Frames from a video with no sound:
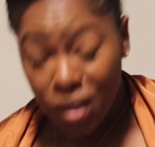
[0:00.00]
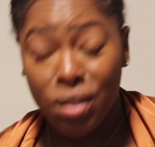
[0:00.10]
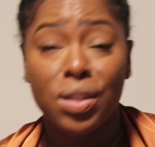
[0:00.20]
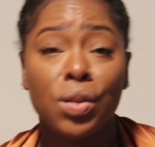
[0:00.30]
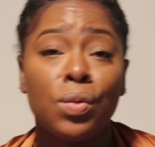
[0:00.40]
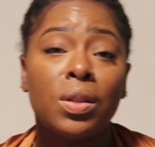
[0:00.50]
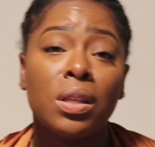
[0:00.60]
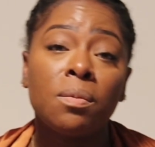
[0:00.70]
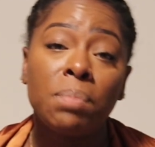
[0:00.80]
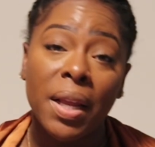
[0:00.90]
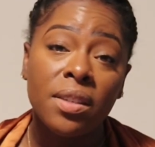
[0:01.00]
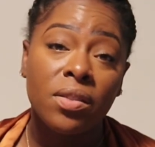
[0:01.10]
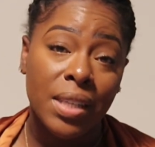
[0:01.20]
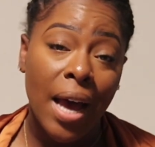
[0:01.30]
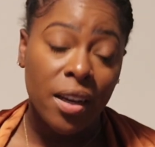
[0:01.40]
The suit, the blazer
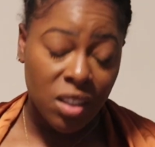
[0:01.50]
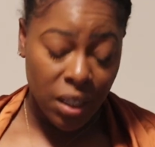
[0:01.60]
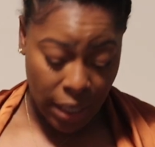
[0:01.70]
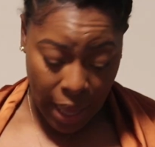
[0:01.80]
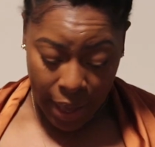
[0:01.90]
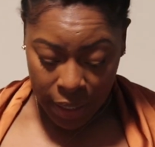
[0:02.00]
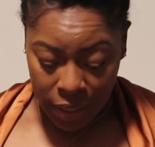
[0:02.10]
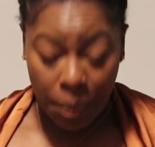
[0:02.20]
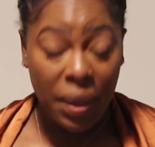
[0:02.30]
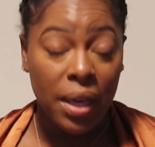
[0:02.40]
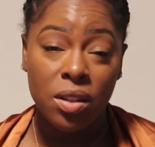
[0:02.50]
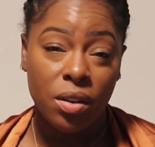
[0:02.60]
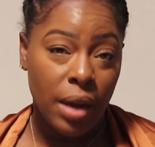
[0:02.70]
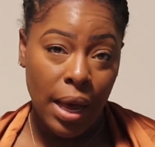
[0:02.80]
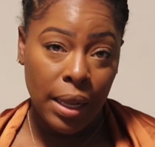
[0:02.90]
is actually lined. The pants
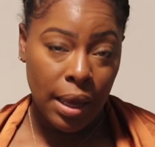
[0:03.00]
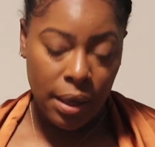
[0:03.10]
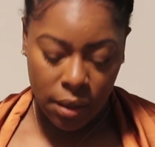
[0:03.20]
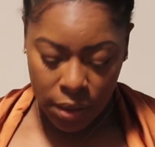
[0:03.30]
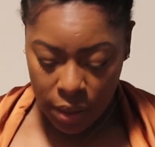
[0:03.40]
are not lined.